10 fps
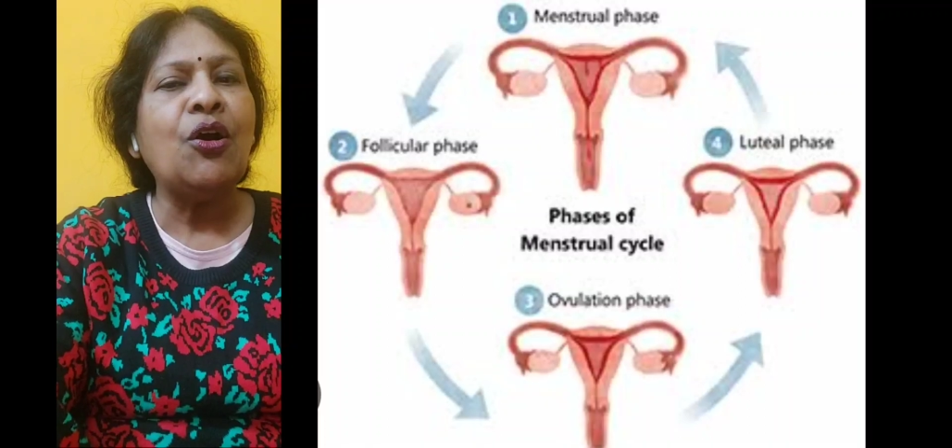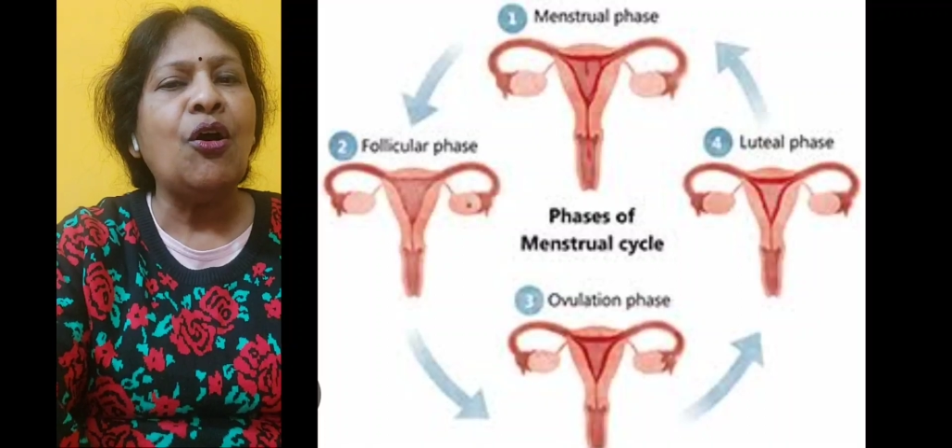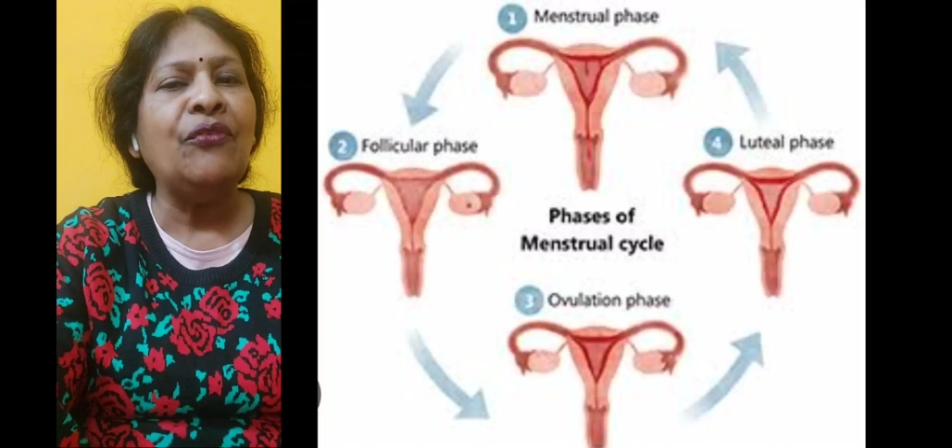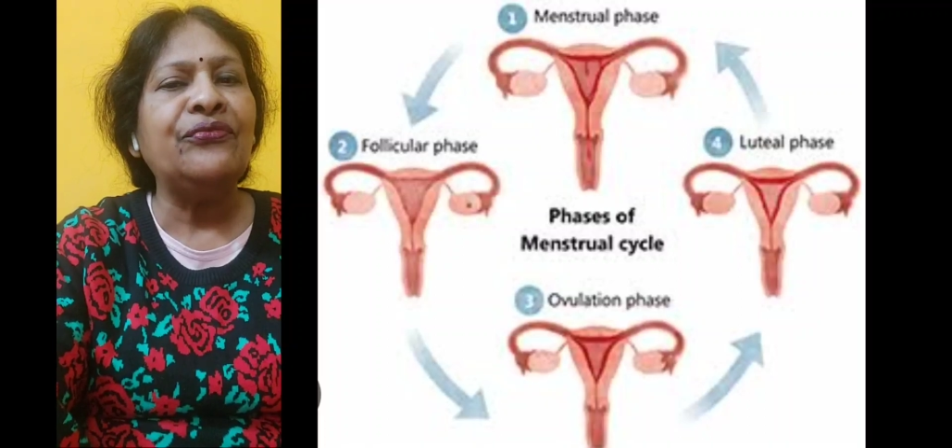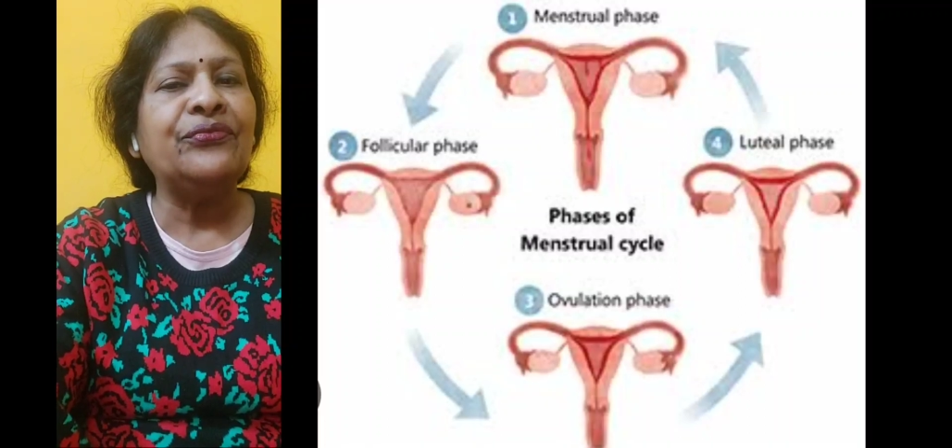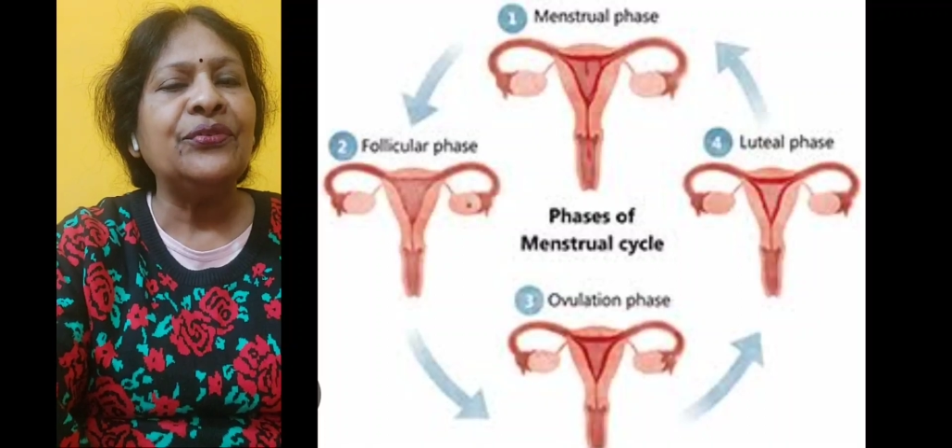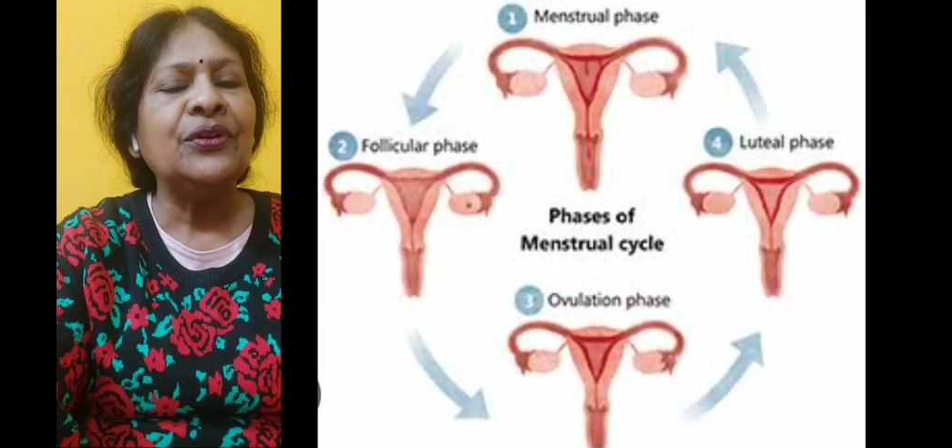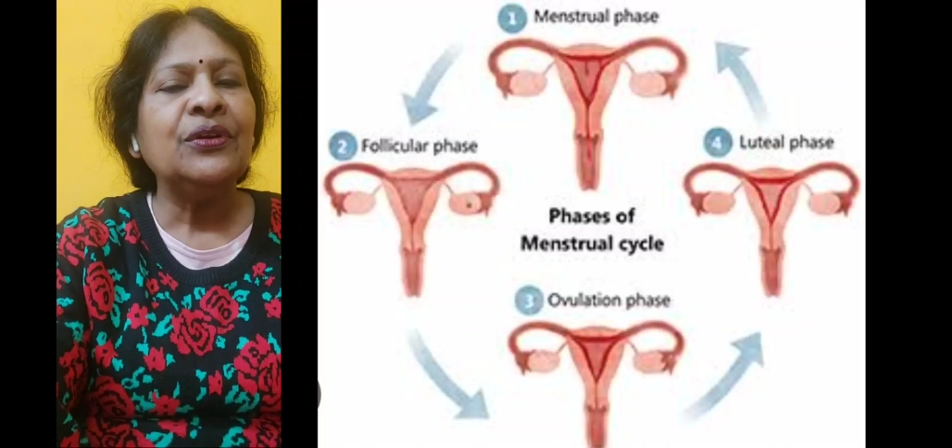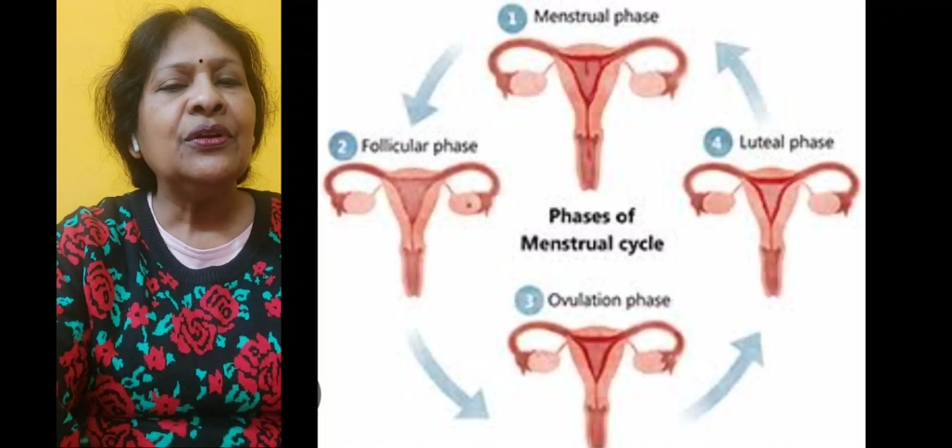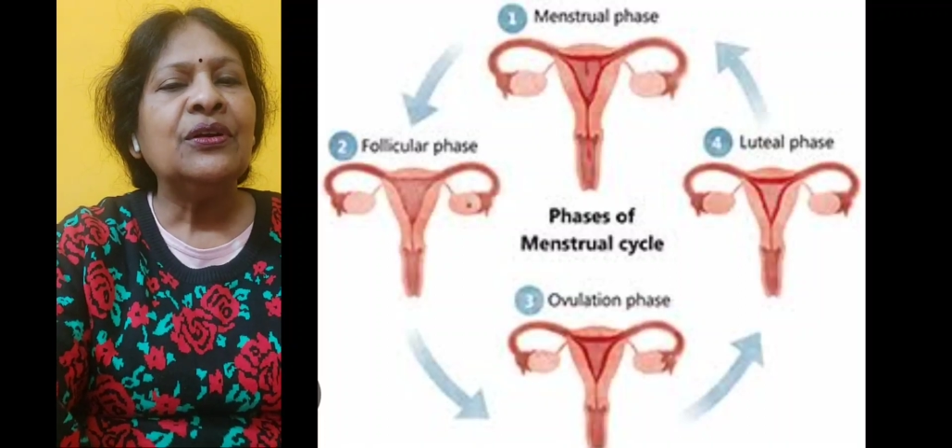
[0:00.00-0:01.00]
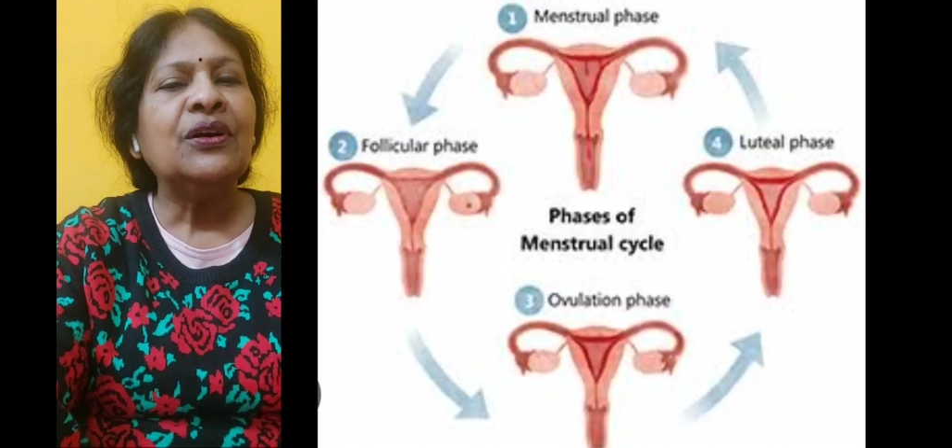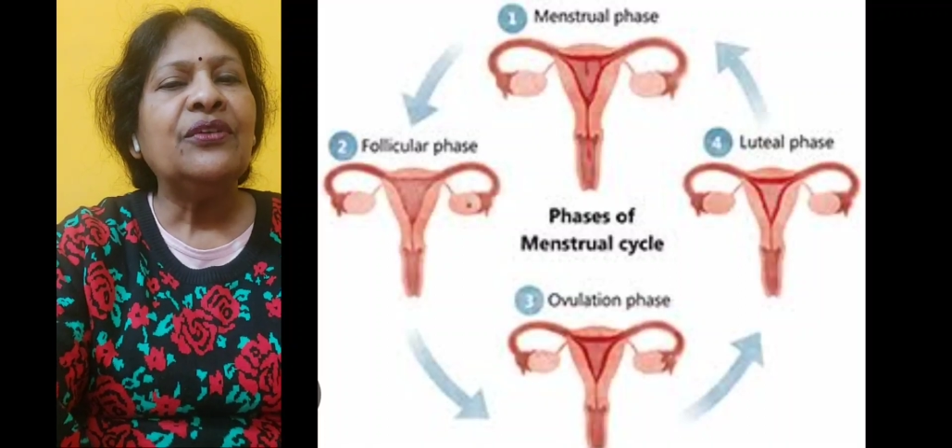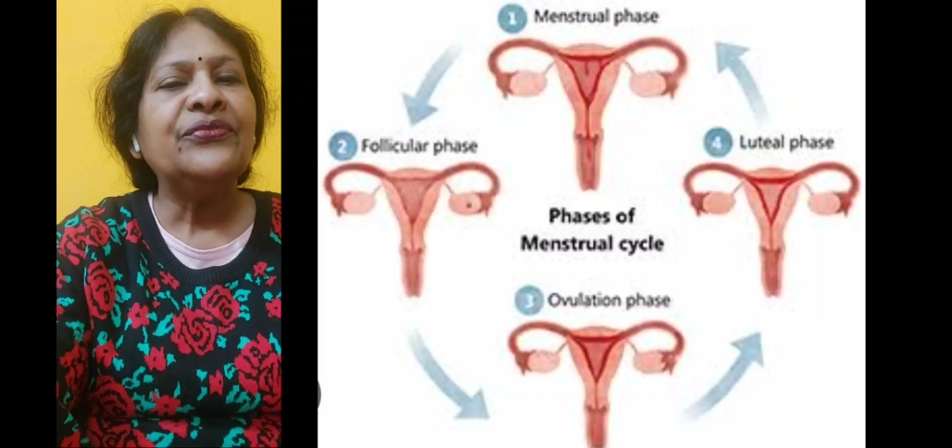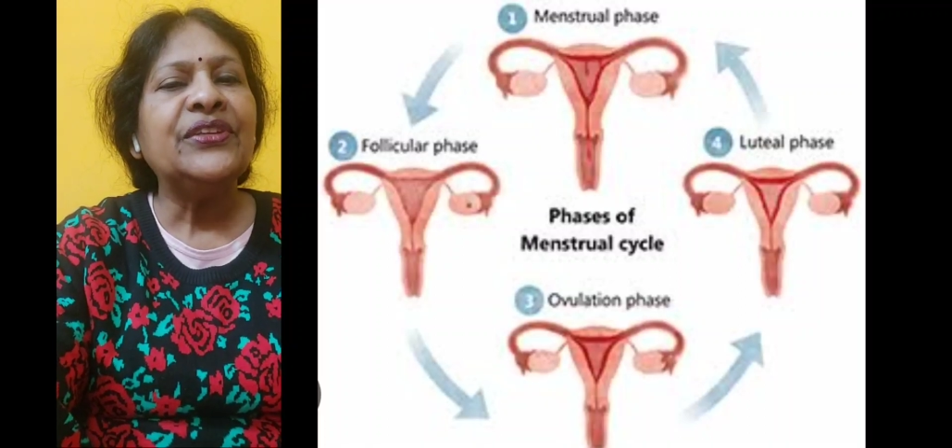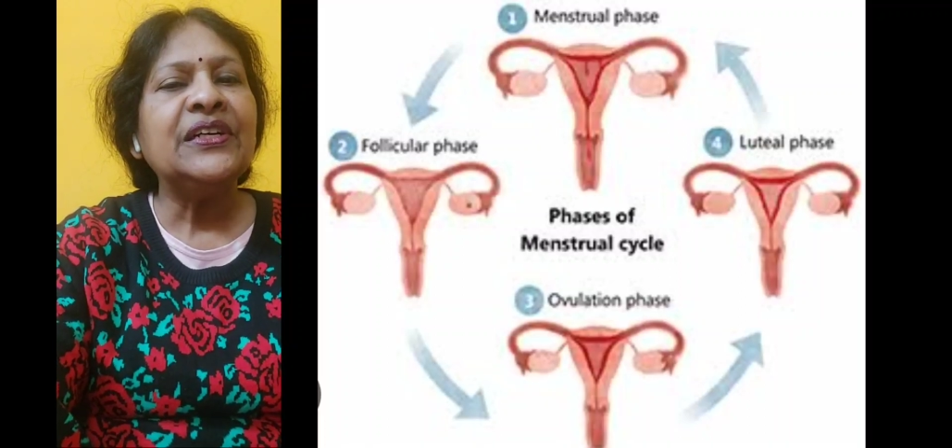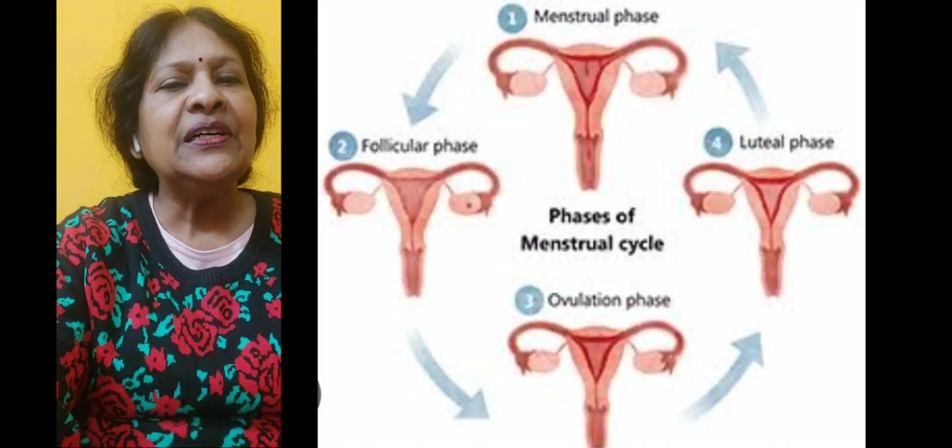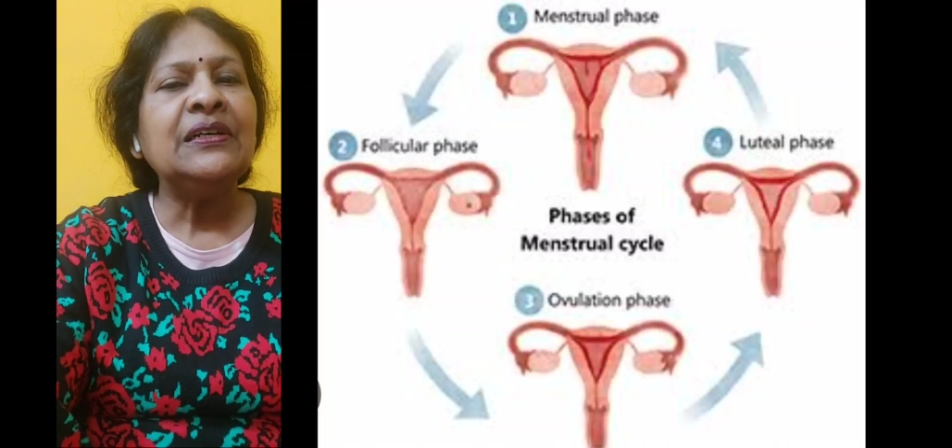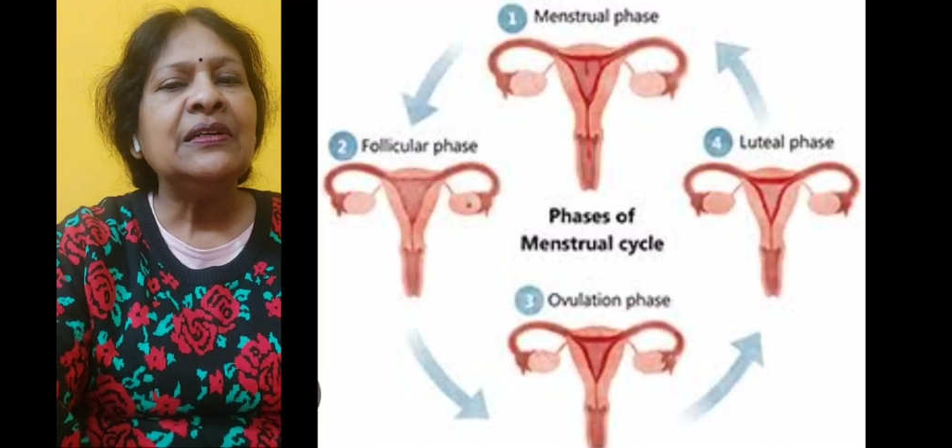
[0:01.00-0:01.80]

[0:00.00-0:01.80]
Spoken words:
off of the